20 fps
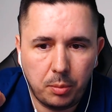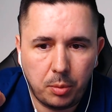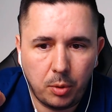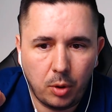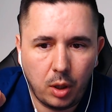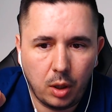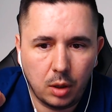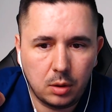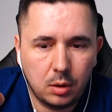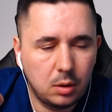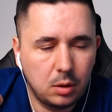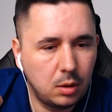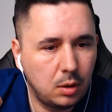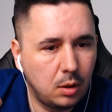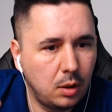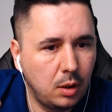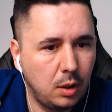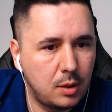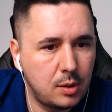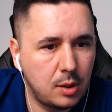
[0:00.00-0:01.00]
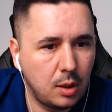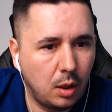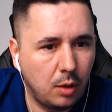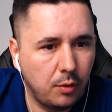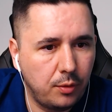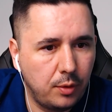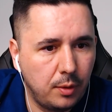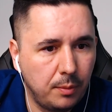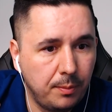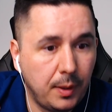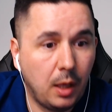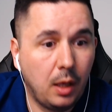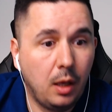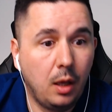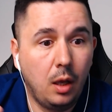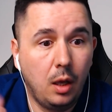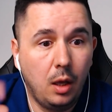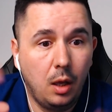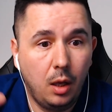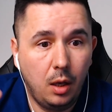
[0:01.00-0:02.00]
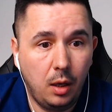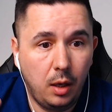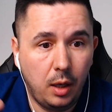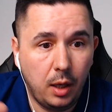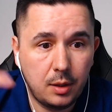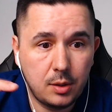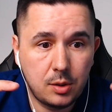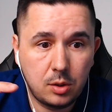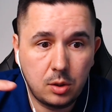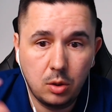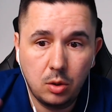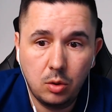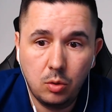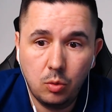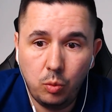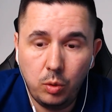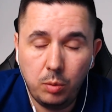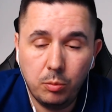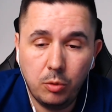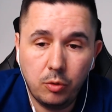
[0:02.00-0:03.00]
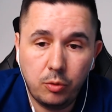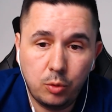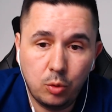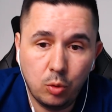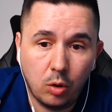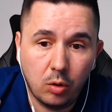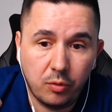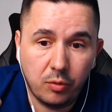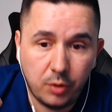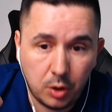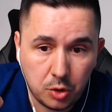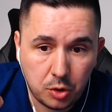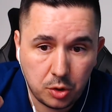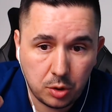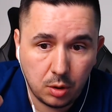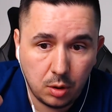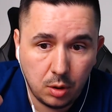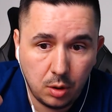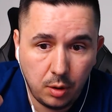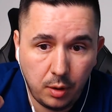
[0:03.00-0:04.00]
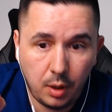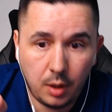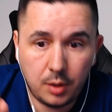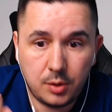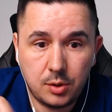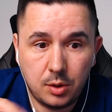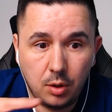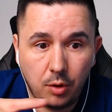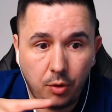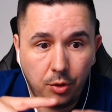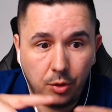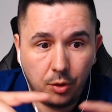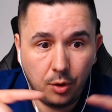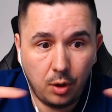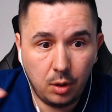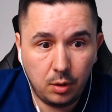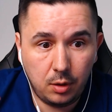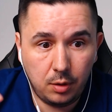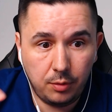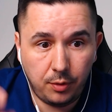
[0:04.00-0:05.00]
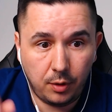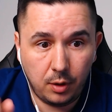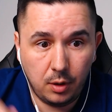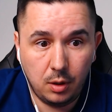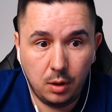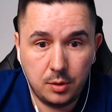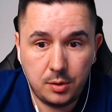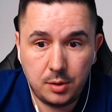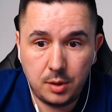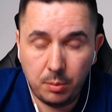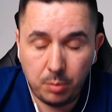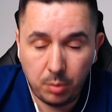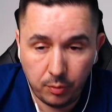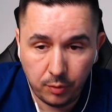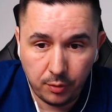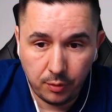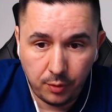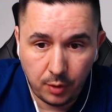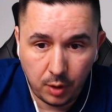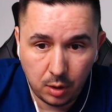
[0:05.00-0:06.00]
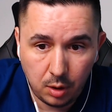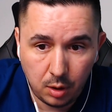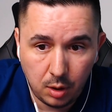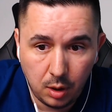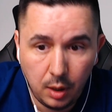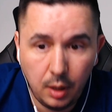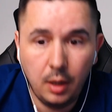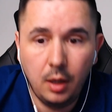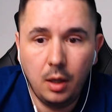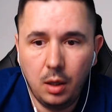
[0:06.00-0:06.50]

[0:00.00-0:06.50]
the product itself. Next, we move to conversion. That's the third step of the funnel.